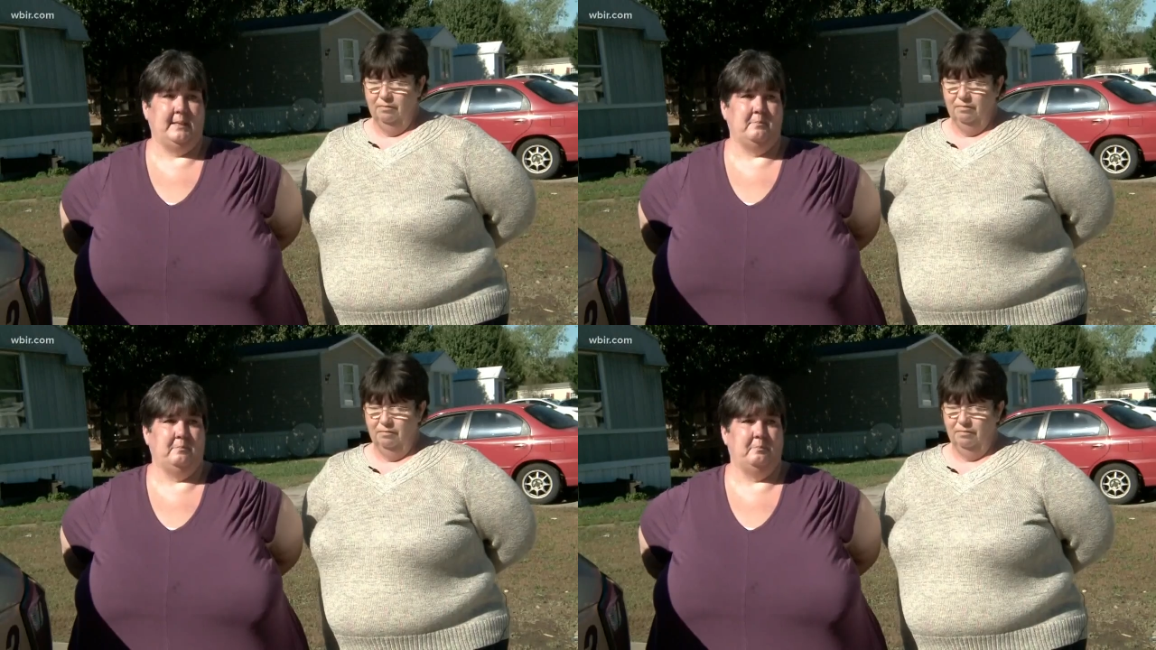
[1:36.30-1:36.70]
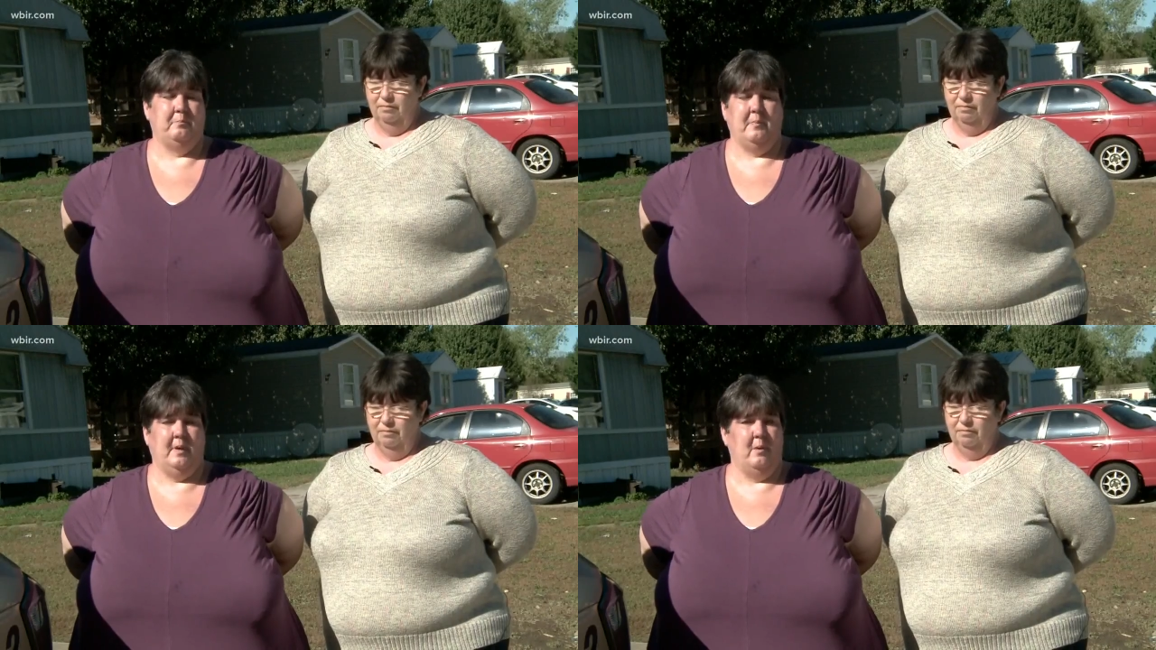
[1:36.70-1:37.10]
Speaker 1: he's
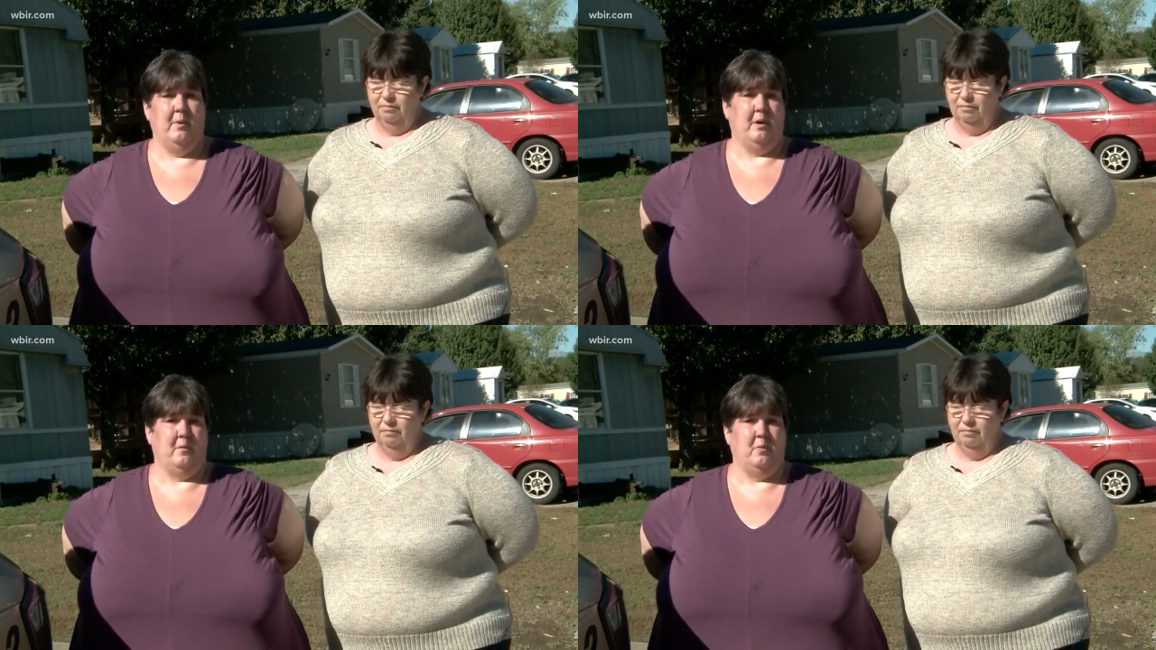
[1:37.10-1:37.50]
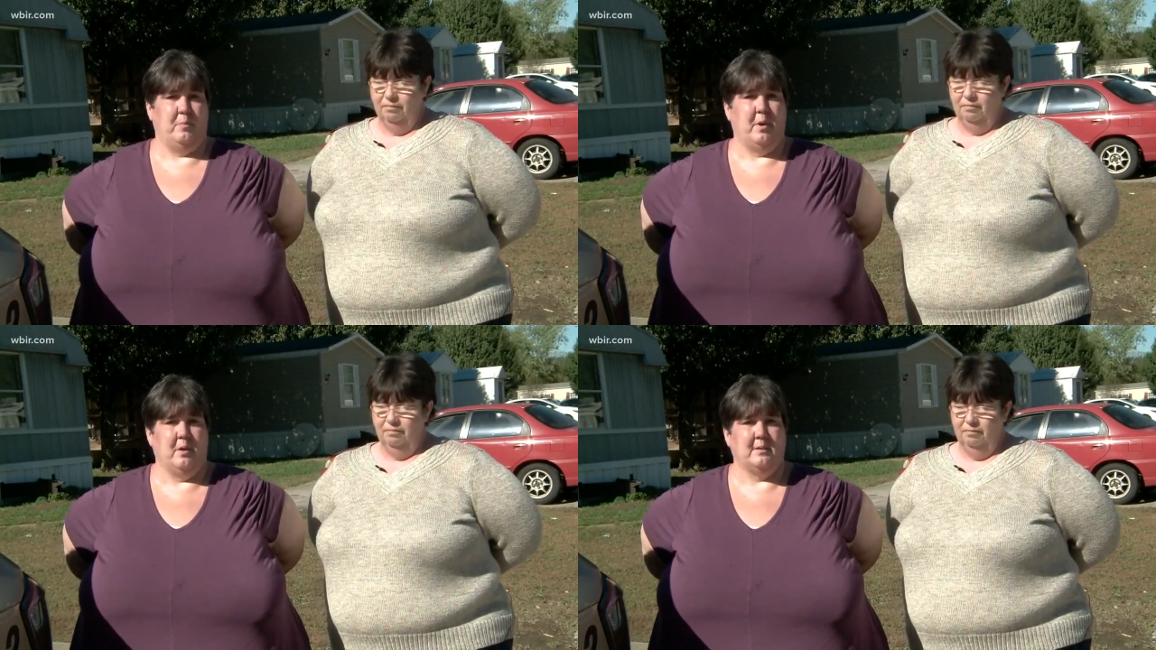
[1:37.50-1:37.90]
a wonderful
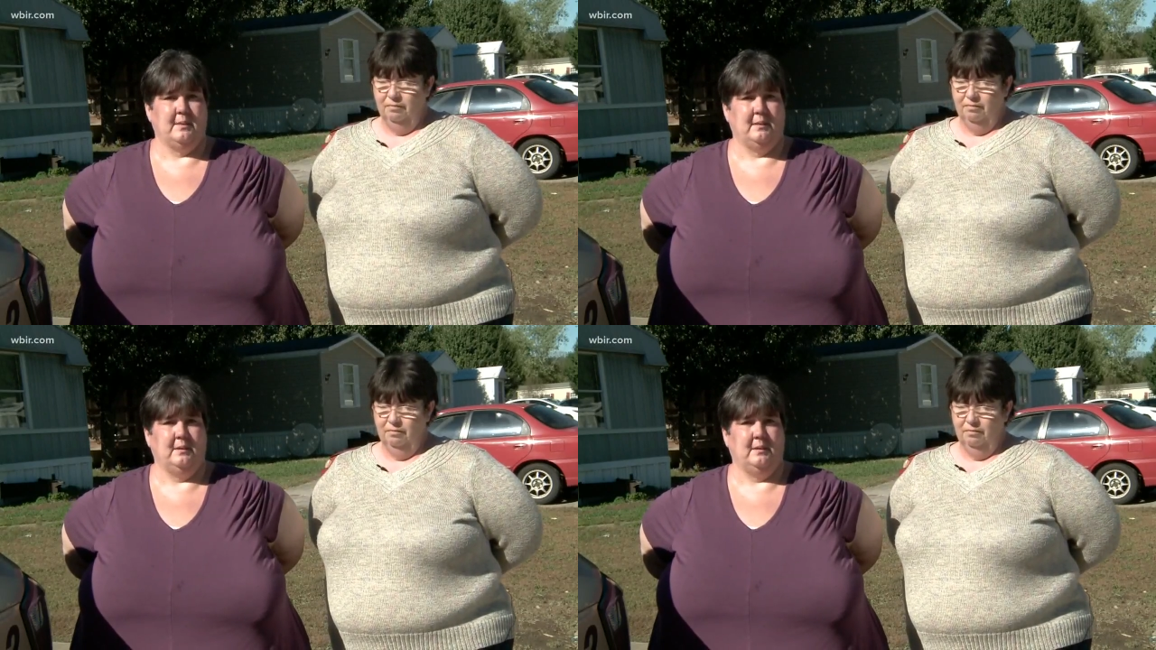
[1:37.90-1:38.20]
person.